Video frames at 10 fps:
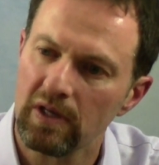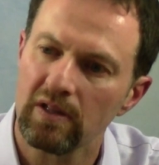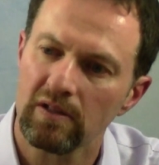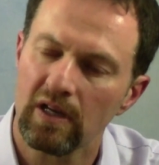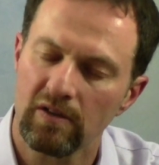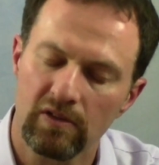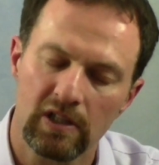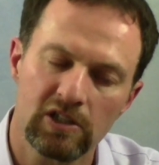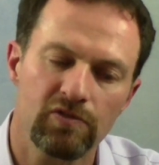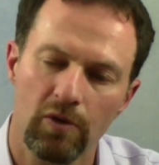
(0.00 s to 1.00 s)
And
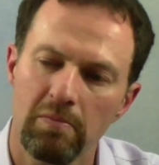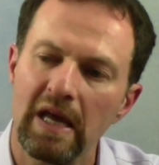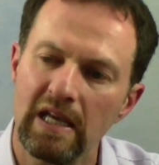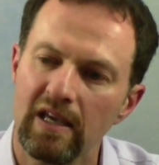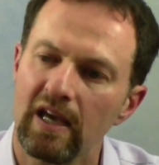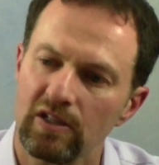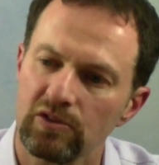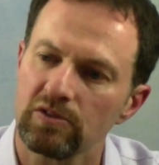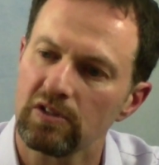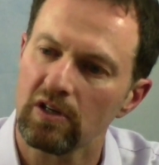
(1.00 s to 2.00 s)
at least for many
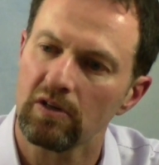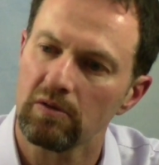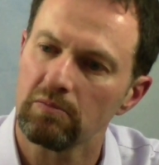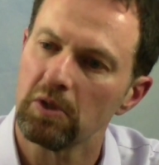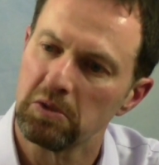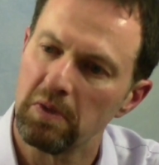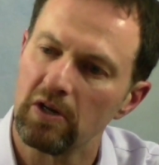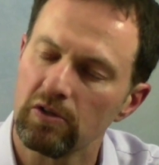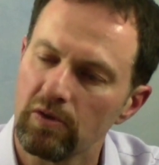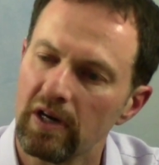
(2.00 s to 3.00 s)
cancers, there are much
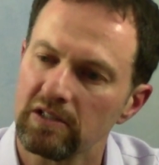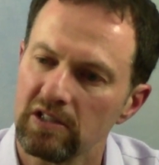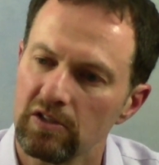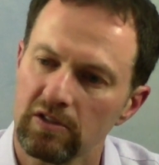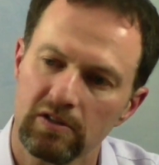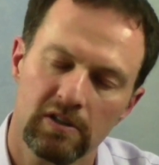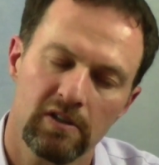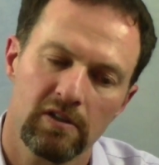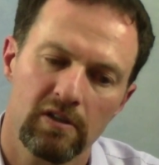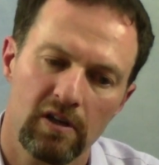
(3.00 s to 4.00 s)
better drugs either
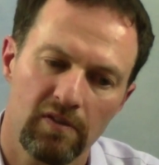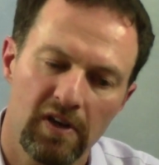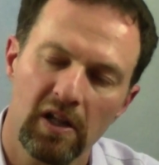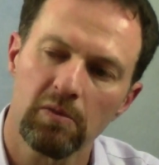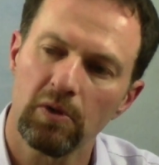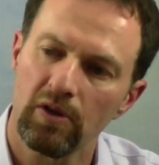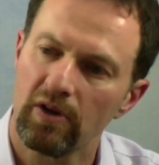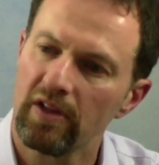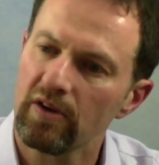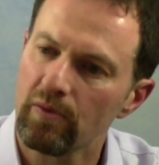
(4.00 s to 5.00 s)
available or
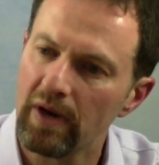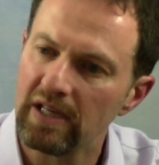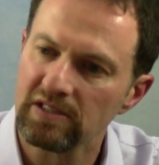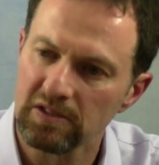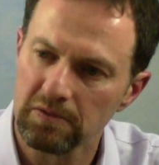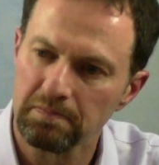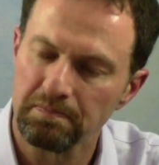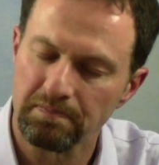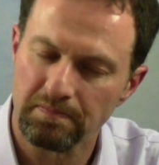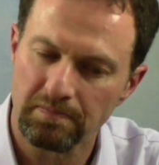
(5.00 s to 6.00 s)
on the horizons.
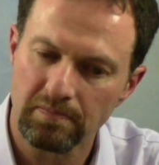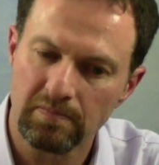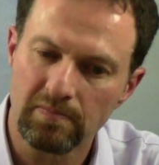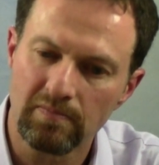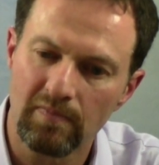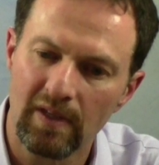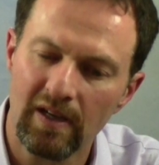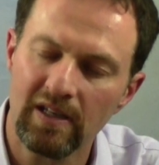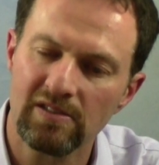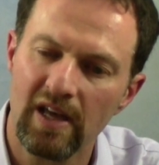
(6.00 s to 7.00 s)

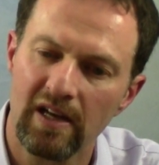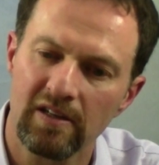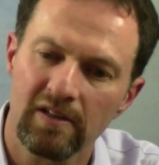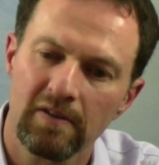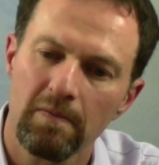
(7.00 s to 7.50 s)
Is that